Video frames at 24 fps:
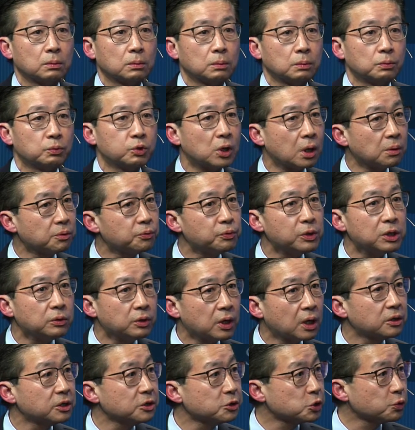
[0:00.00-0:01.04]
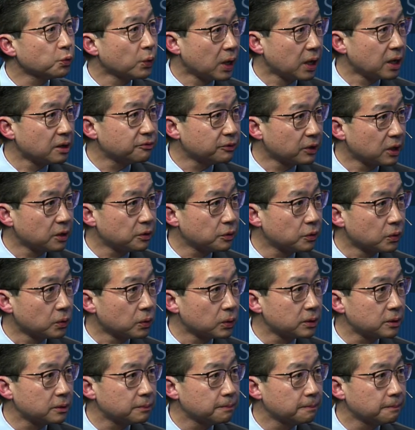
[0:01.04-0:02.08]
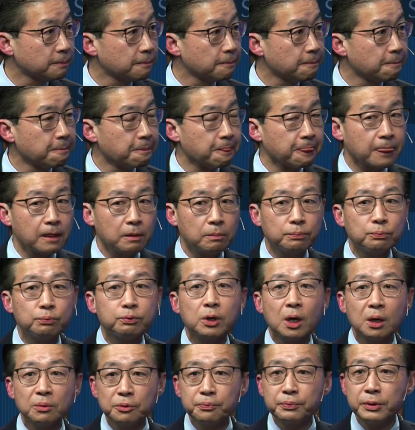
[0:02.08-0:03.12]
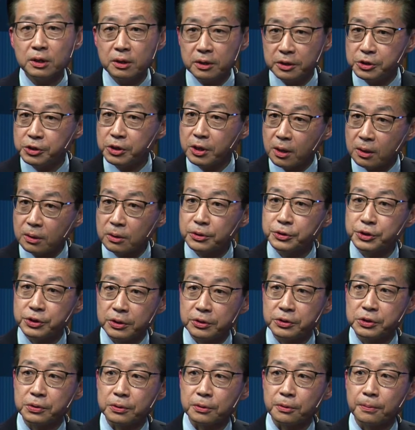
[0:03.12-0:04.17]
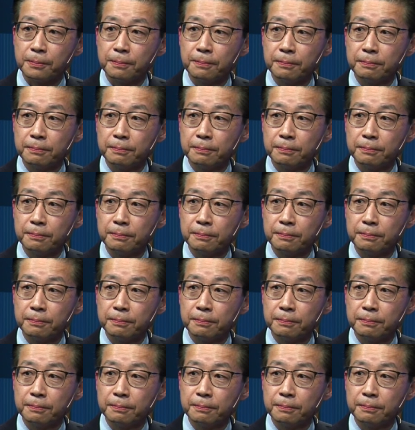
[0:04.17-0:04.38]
Probably not his wife, I thought. Probably his younger sister.